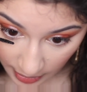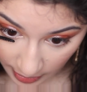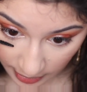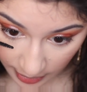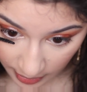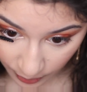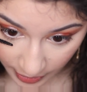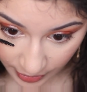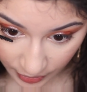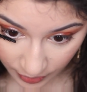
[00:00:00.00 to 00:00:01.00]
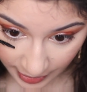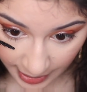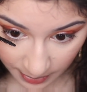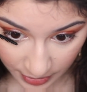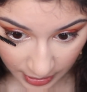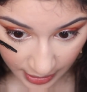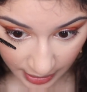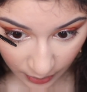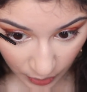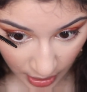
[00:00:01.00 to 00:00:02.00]
and then we're gonna do lips, and
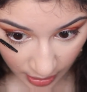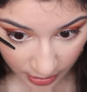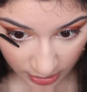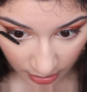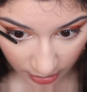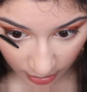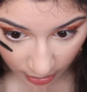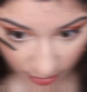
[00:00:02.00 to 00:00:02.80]
then we are done.